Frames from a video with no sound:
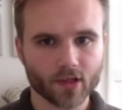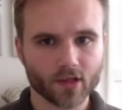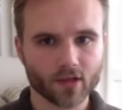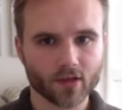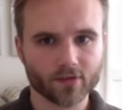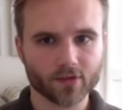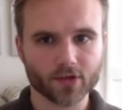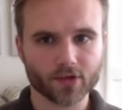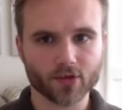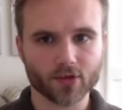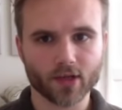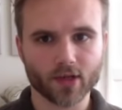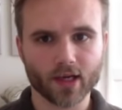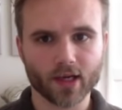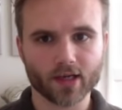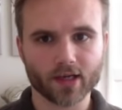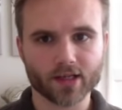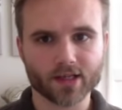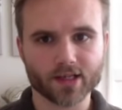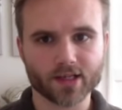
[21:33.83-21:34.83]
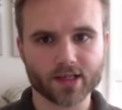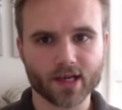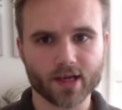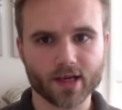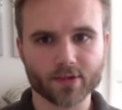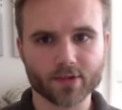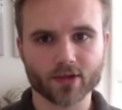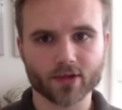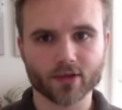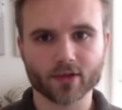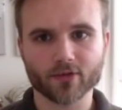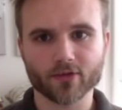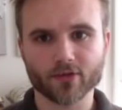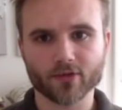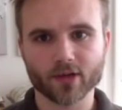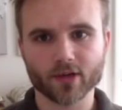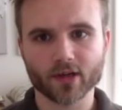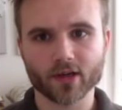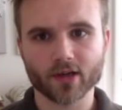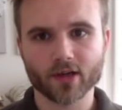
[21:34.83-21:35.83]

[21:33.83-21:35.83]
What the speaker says: If you do that, this is absolutely free.